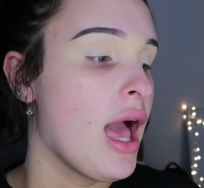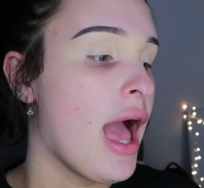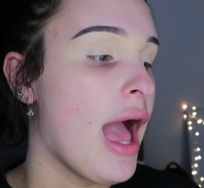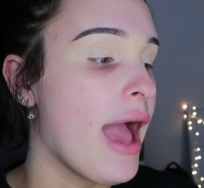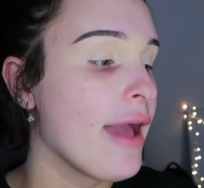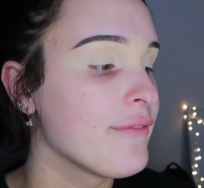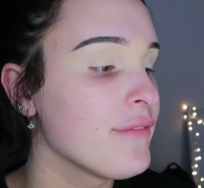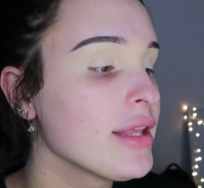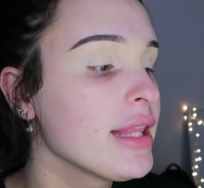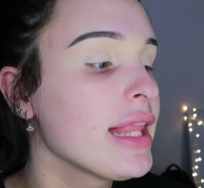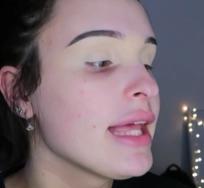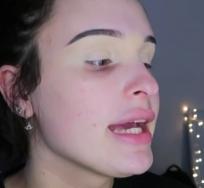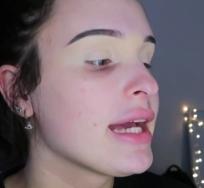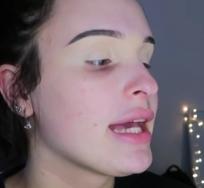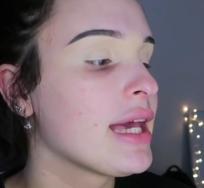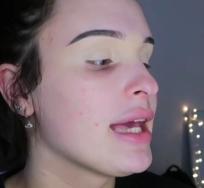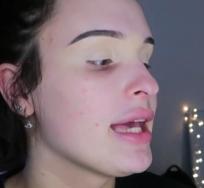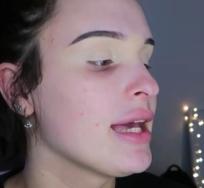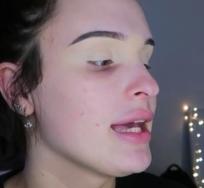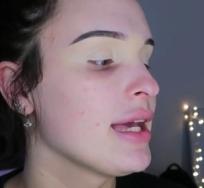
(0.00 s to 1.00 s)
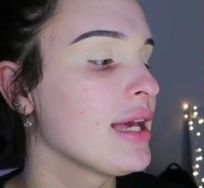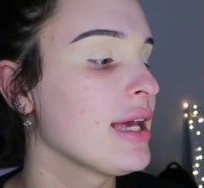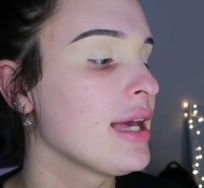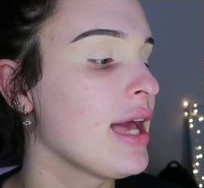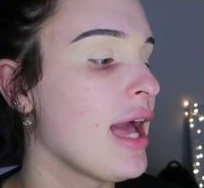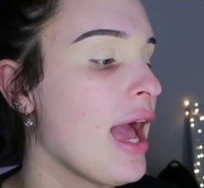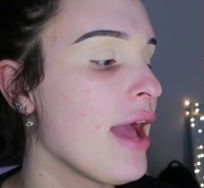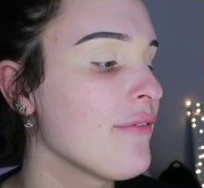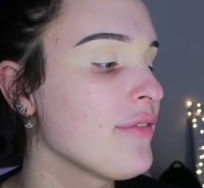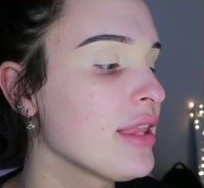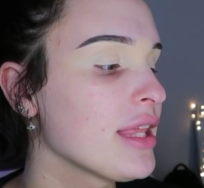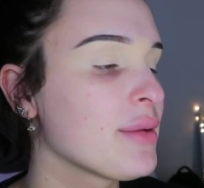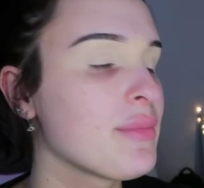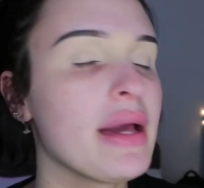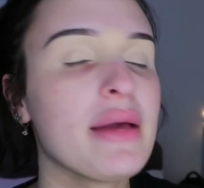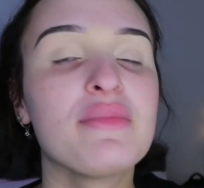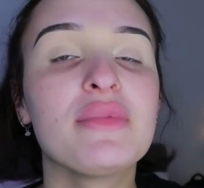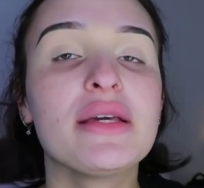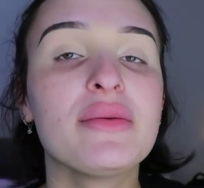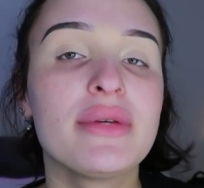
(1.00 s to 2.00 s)
I feel like
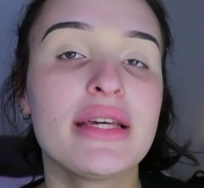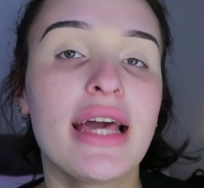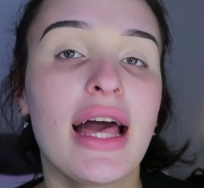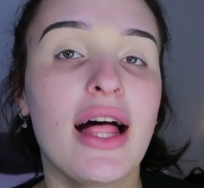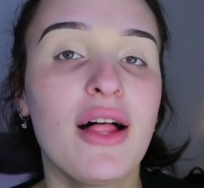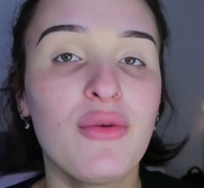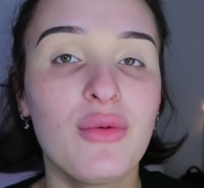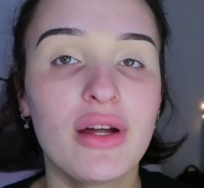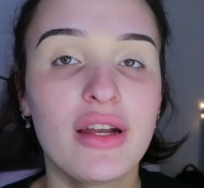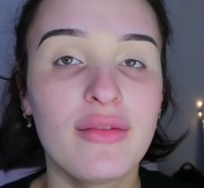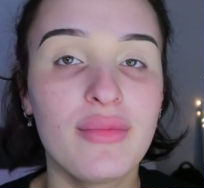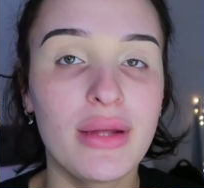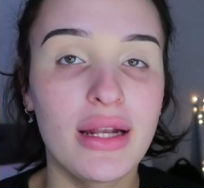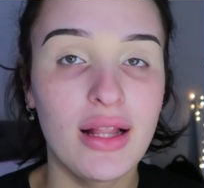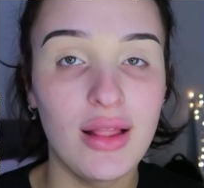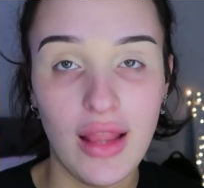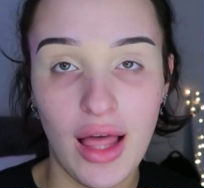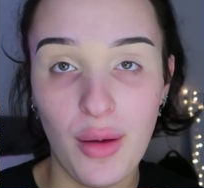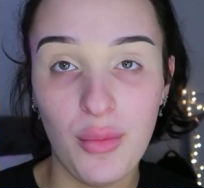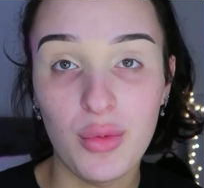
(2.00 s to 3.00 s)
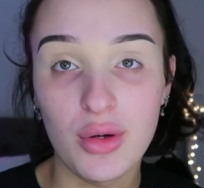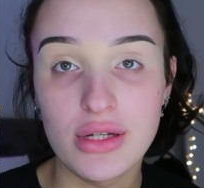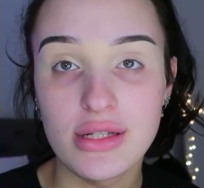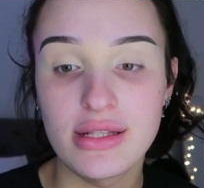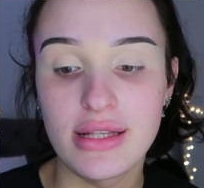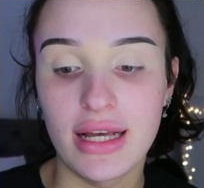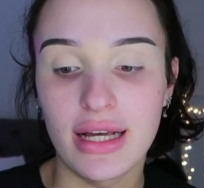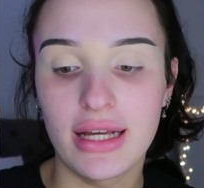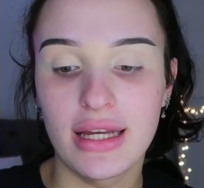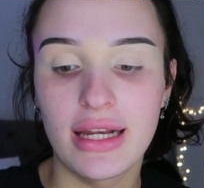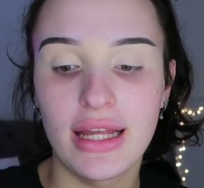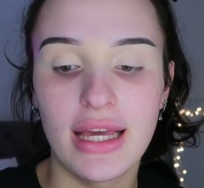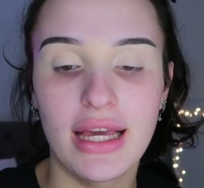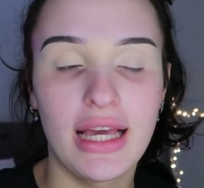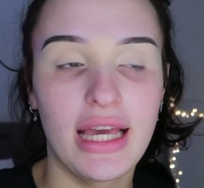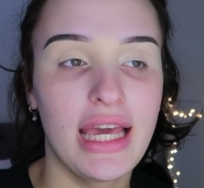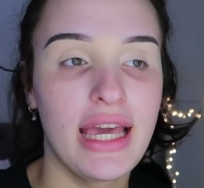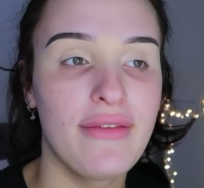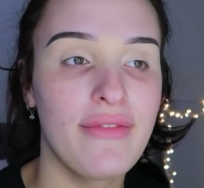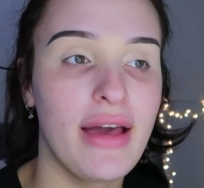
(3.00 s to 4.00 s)
my BBL would have been a lot more
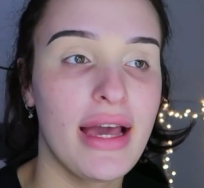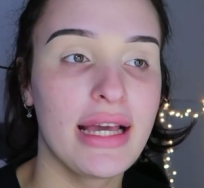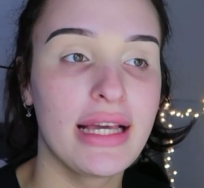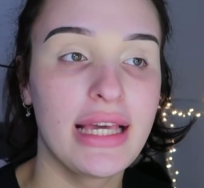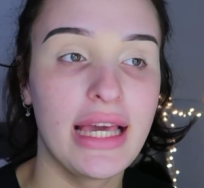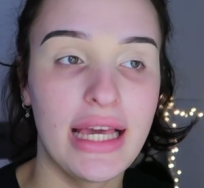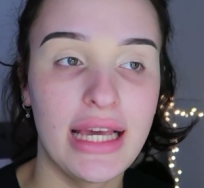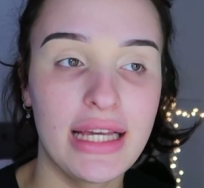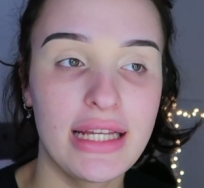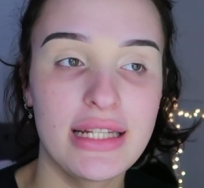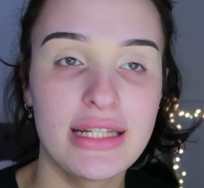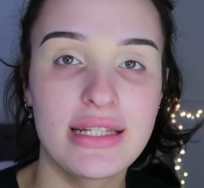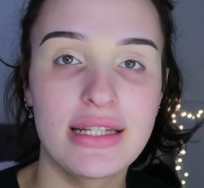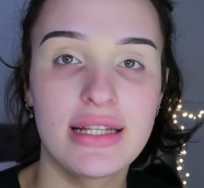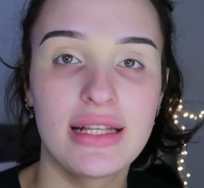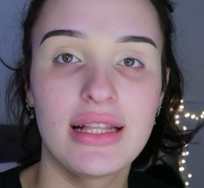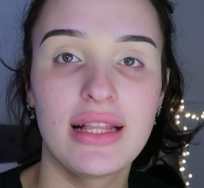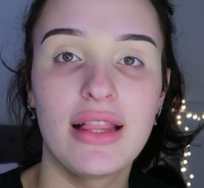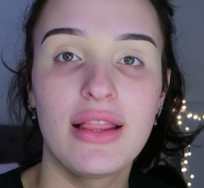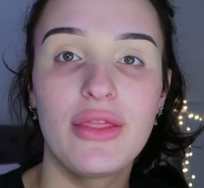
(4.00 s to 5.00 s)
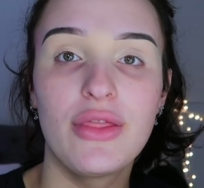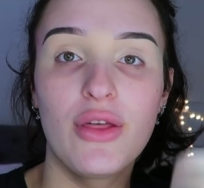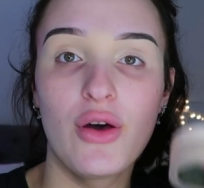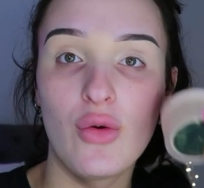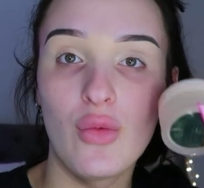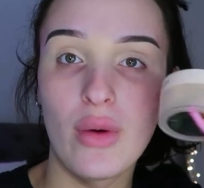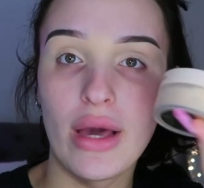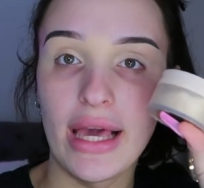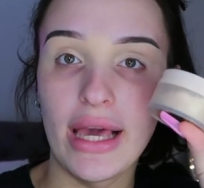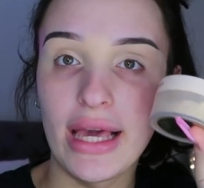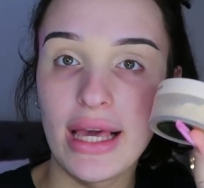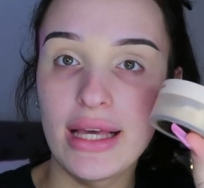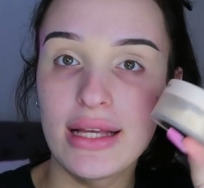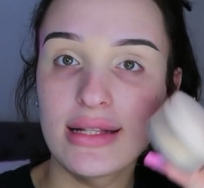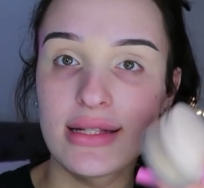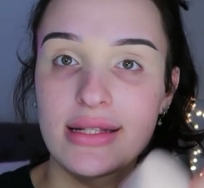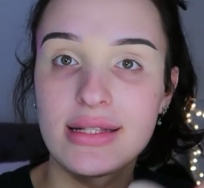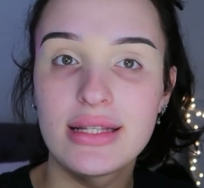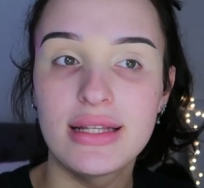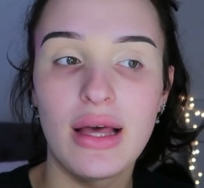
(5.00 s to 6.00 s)
sickening if I gained the
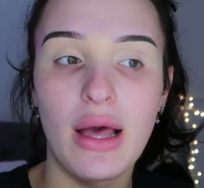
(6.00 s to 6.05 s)
weight,